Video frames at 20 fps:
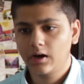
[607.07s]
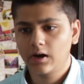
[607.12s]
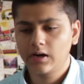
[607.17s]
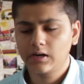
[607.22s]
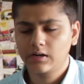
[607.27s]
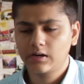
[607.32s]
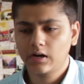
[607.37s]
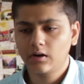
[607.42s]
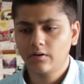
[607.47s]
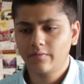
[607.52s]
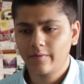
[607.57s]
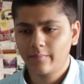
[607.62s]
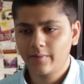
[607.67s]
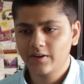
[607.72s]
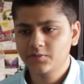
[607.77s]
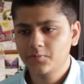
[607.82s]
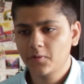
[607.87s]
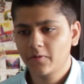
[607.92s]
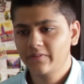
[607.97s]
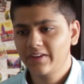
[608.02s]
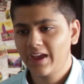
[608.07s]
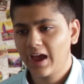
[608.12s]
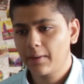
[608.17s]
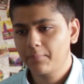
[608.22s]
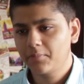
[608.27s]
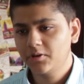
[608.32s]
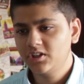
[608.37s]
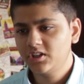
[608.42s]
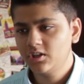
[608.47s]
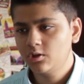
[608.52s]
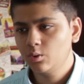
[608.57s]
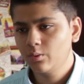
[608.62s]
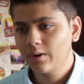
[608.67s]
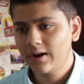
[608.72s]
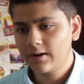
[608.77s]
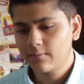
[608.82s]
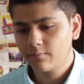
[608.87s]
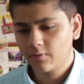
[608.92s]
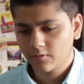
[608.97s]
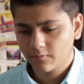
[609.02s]
Uh, it kind of reminds me of the Apogee
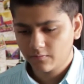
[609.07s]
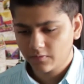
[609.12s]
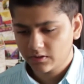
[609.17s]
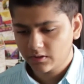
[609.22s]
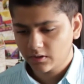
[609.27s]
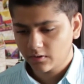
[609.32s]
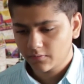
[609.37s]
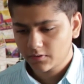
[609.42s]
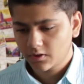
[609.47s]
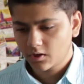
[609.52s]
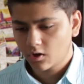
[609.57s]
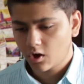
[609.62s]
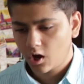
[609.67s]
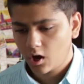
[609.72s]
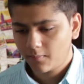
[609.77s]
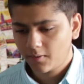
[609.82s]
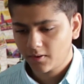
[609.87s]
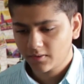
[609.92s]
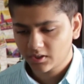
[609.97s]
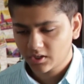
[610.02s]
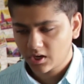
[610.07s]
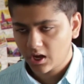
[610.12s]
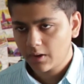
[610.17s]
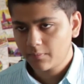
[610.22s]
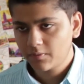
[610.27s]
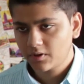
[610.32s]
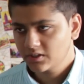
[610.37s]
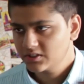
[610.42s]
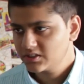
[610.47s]
Duet with the, with the knob on the top.